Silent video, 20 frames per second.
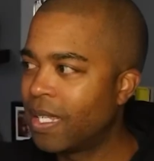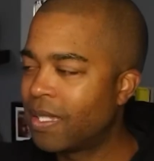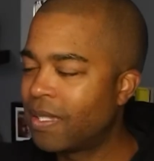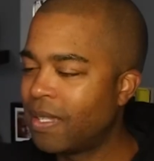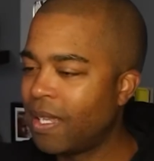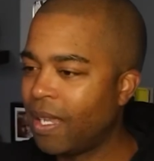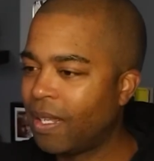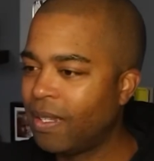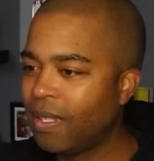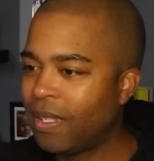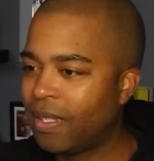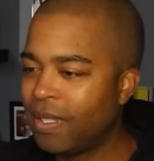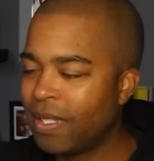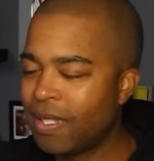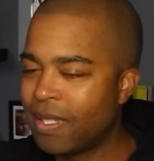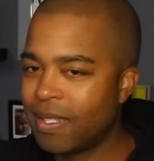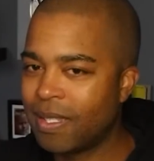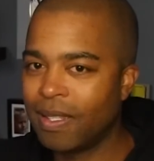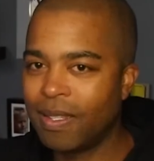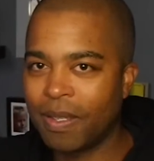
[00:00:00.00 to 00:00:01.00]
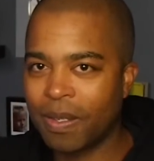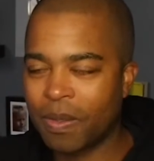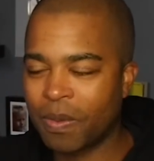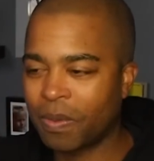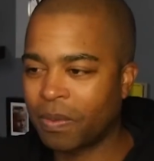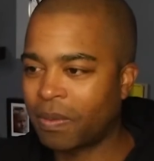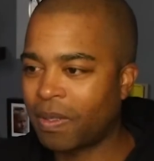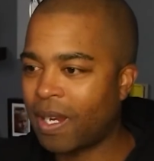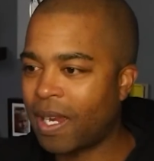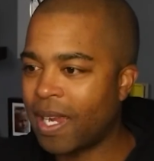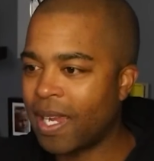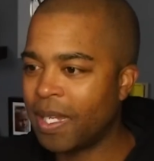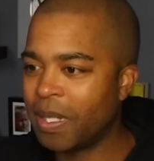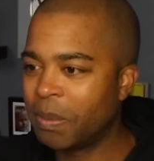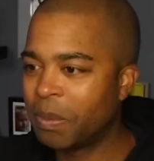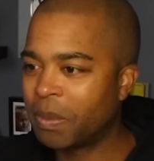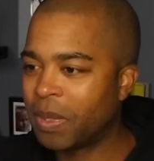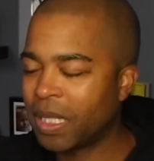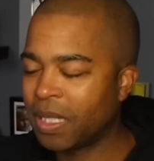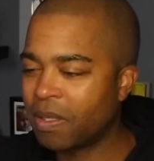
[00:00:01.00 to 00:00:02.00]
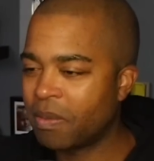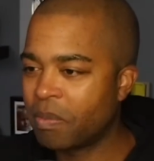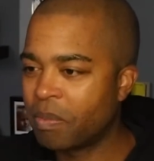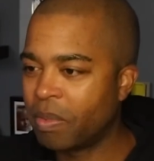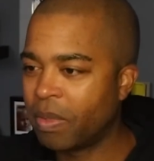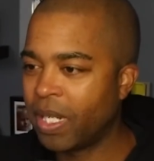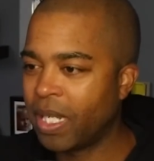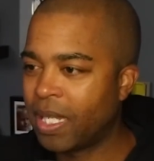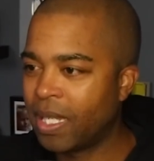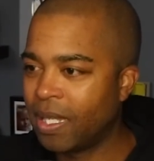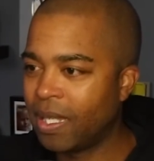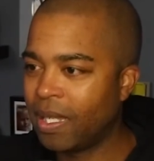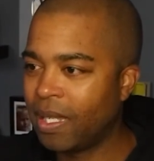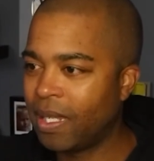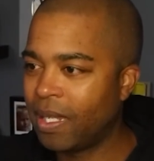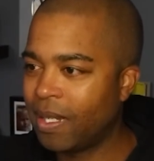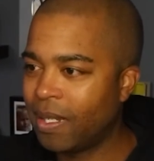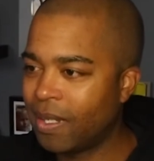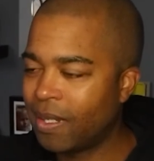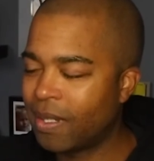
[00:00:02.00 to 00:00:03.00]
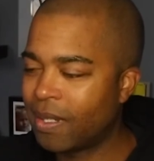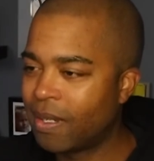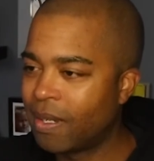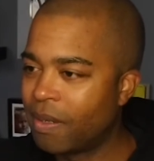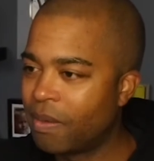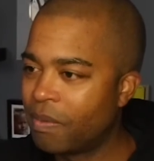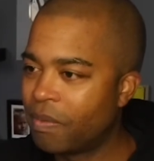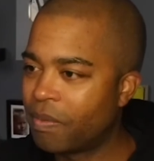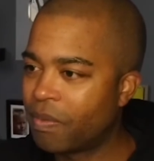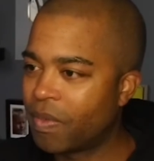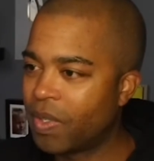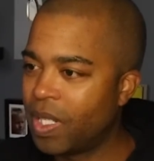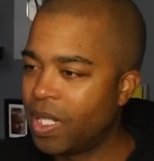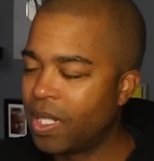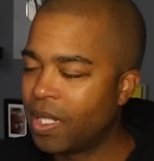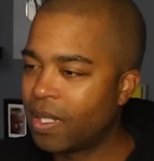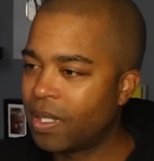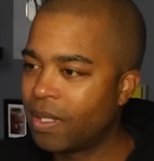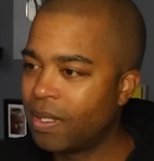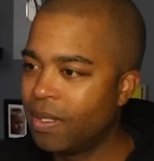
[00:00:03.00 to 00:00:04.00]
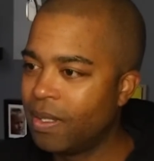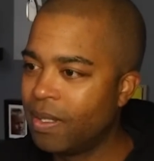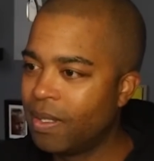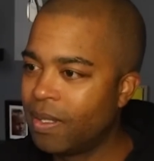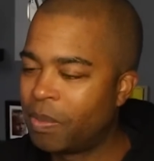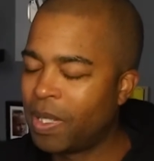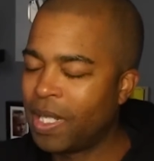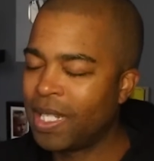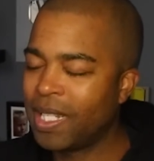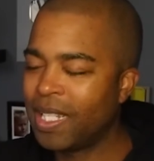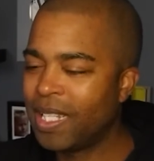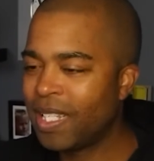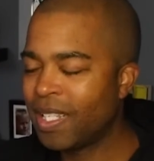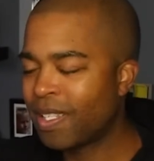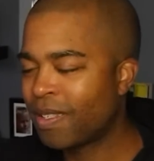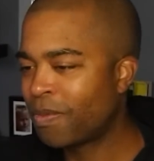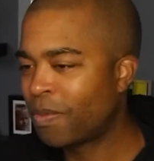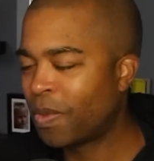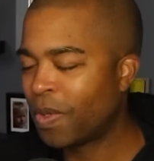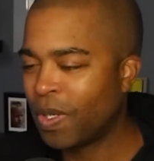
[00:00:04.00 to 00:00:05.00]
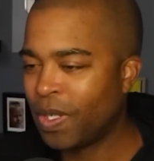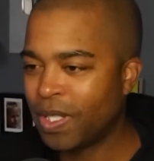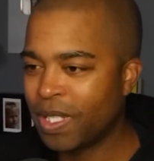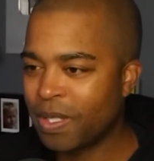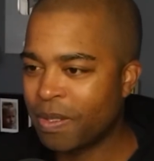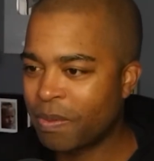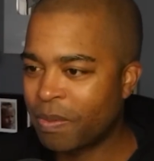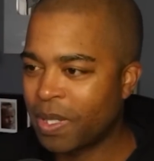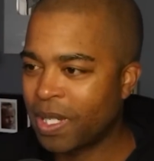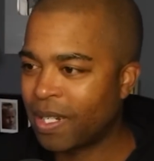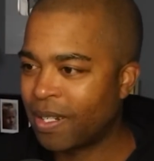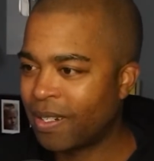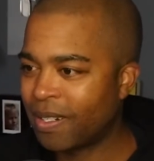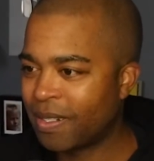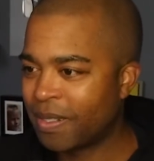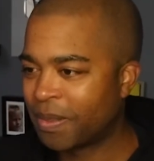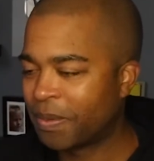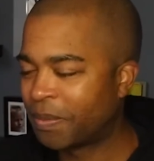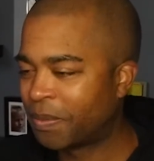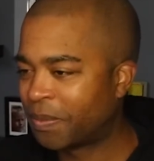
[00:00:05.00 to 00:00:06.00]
it's technically still a crime. Like they're breaking in and freeing but this world is weird.